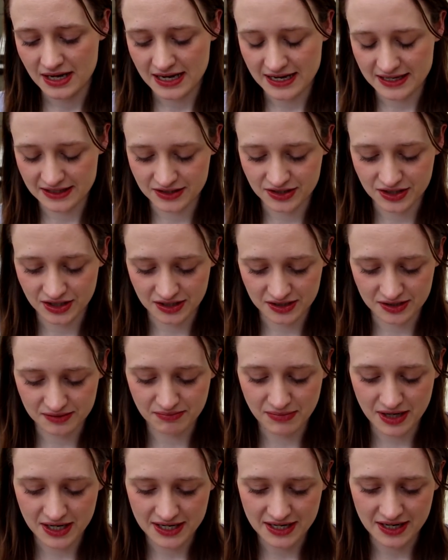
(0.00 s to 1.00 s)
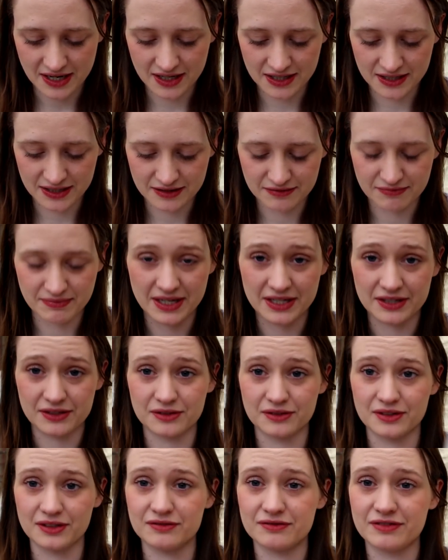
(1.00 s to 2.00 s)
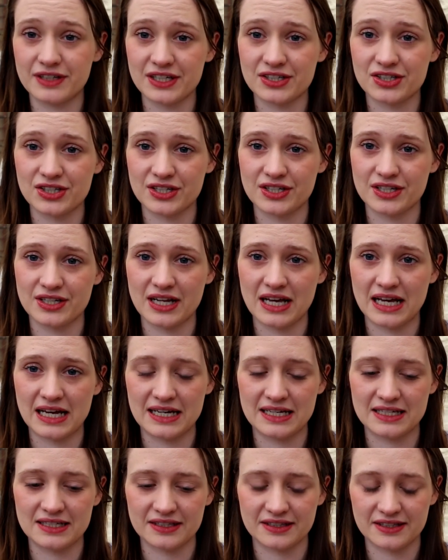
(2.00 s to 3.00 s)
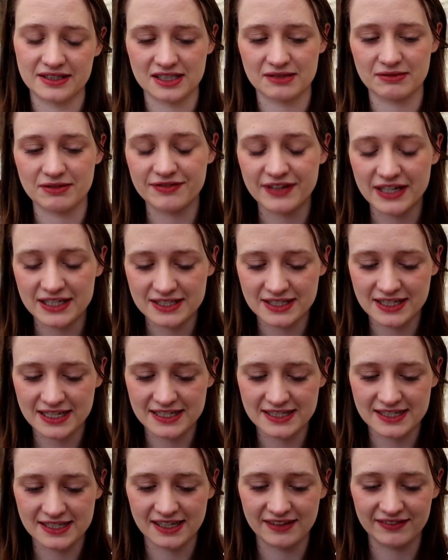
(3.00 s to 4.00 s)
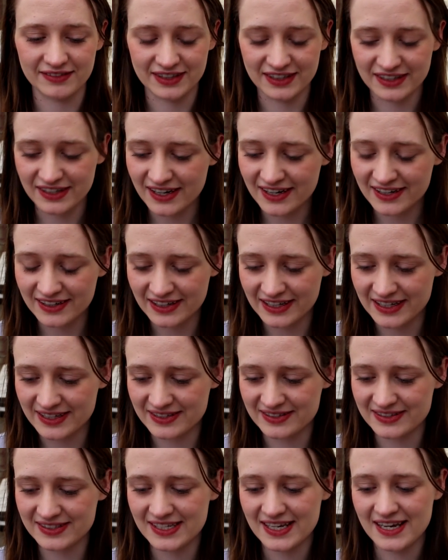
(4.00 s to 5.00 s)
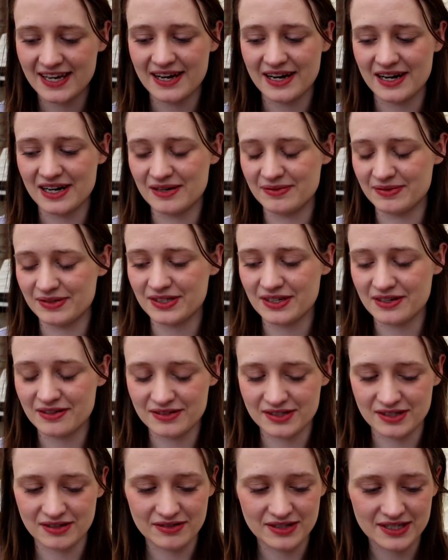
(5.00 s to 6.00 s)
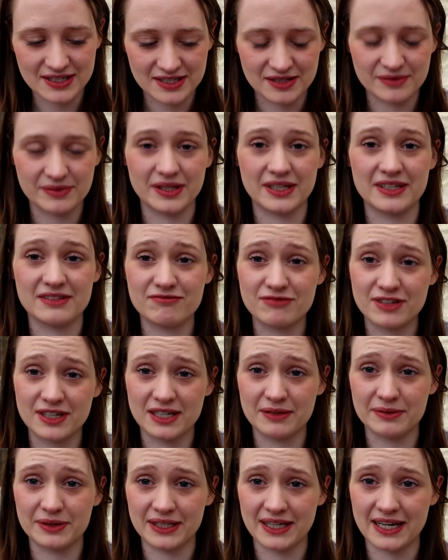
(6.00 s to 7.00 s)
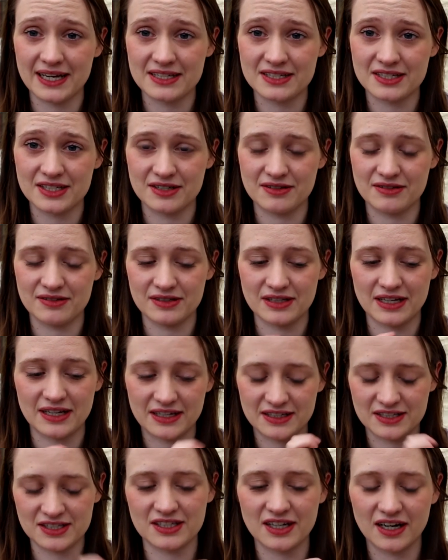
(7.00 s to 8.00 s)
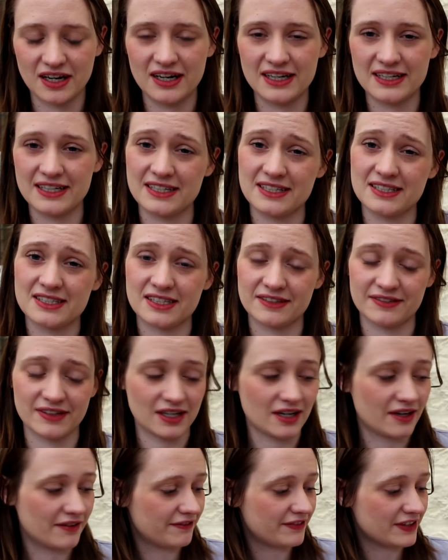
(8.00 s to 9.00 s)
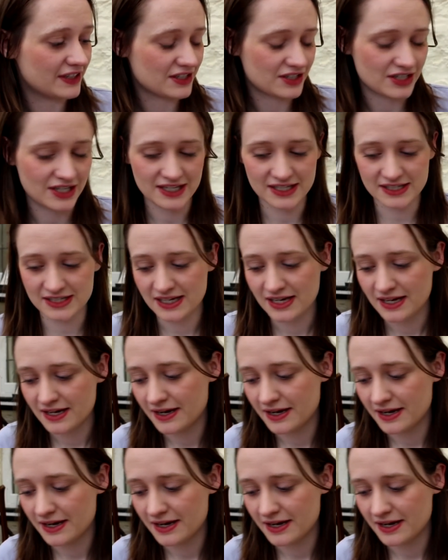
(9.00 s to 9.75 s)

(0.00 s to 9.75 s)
It's just my kind of medical nonfiction, and I think it's going to be fascinating. I'm going to learn loads. So this is one I really want to get to and start, at least if I can't finish it.